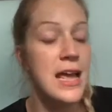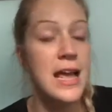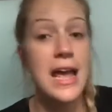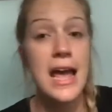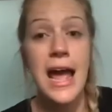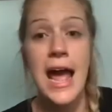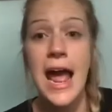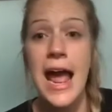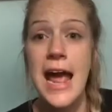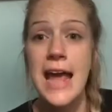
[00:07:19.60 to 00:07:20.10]

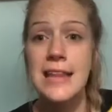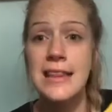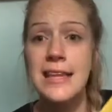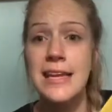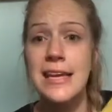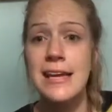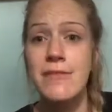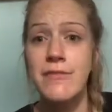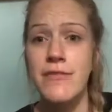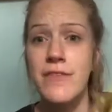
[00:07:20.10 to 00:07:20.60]
And
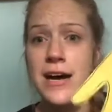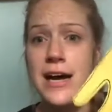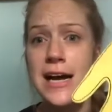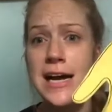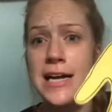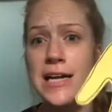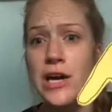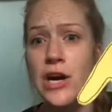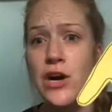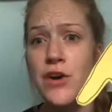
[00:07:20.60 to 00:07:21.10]
the
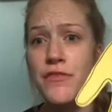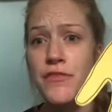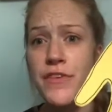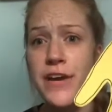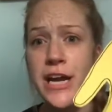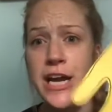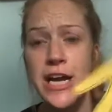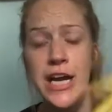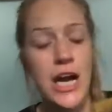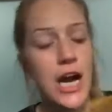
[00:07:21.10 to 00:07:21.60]
final
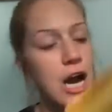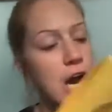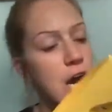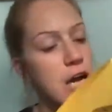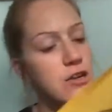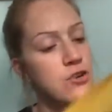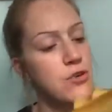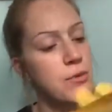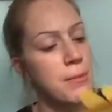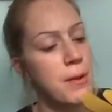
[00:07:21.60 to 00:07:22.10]
finger,
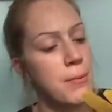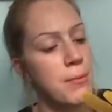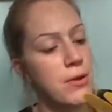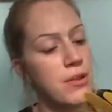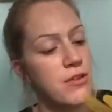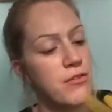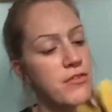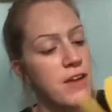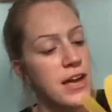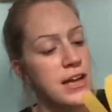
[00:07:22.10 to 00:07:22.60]
do you remember
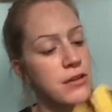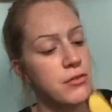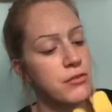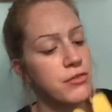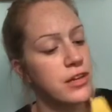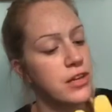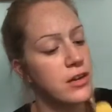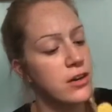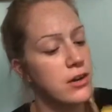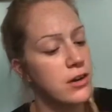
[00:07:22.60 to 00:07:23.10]
the final
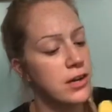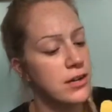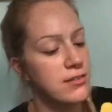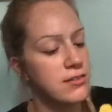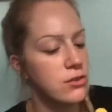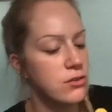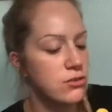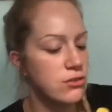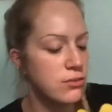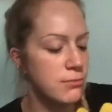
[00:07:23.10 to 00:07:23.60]
finger? It is
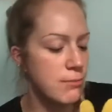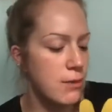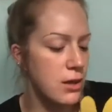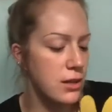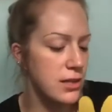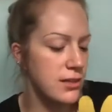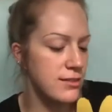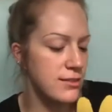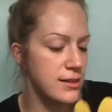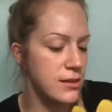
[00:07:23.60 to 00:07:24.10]
our
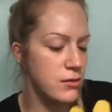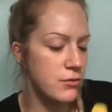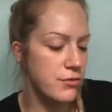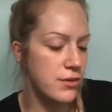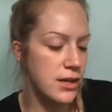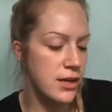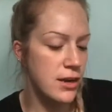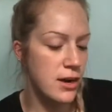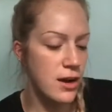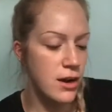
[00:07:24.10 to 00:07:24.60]
smallest little
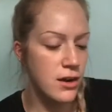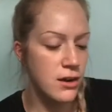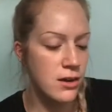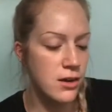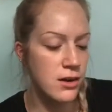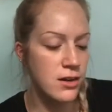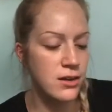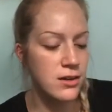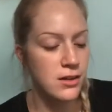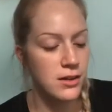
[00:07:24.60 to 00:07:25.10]
finger.
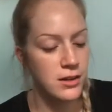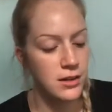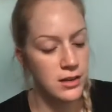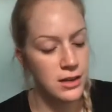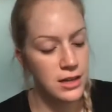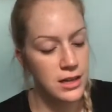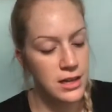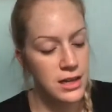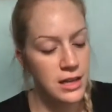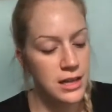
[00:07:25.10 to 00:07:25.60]

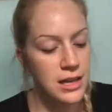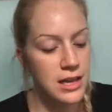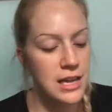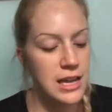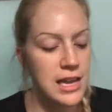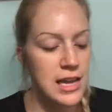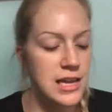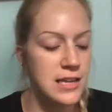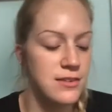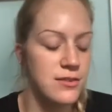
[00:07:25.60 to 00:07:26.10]

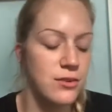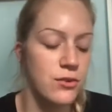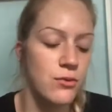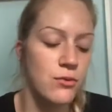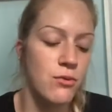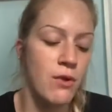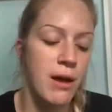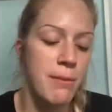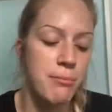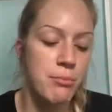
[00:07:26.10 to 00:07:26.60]
It
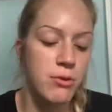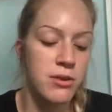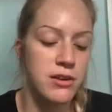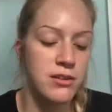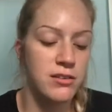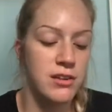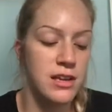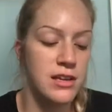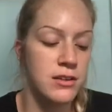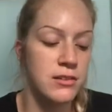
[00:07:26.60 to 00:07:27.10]

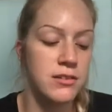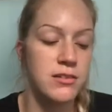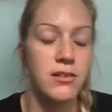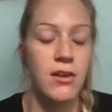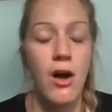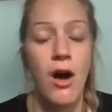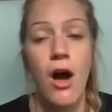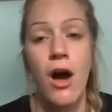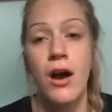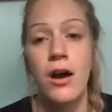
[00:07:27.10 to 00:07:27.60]
represents
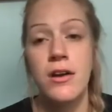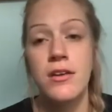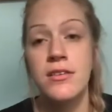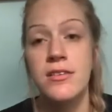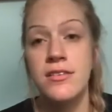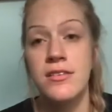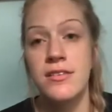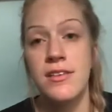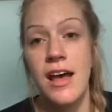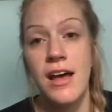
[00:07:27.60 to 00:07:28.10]

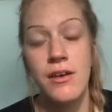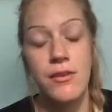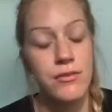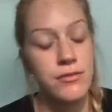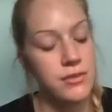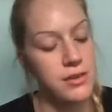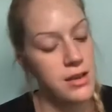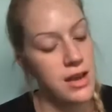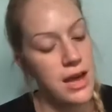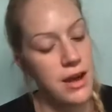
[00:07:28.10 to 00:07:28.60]

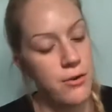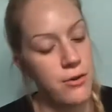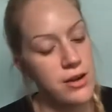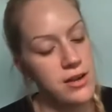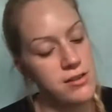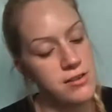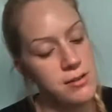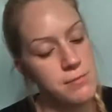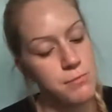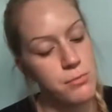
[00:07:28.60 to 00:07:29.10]
ourselves and how it
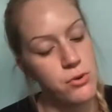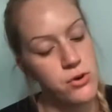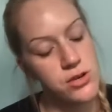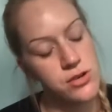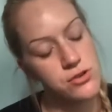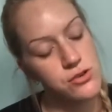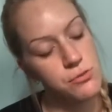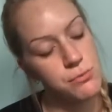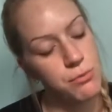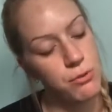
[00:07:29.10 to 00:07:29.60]
is
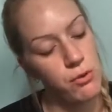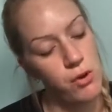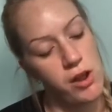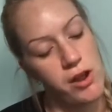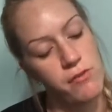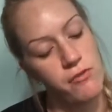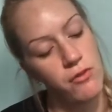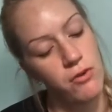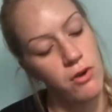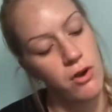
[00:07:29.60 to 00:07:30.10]
important to
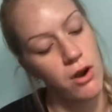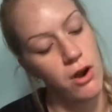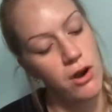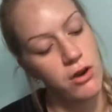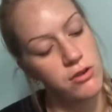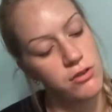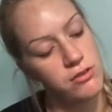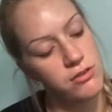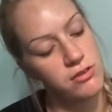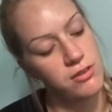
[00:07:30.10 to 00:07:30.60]
pray for
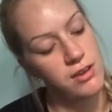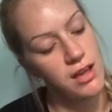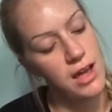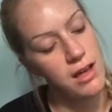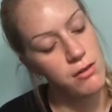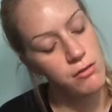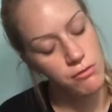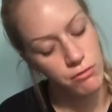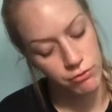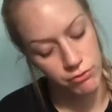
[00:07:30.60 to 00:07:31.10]

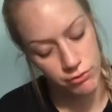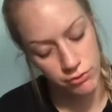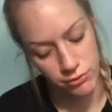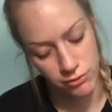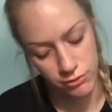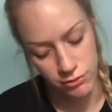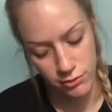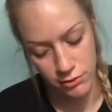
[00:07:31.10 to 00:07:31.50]
ourselves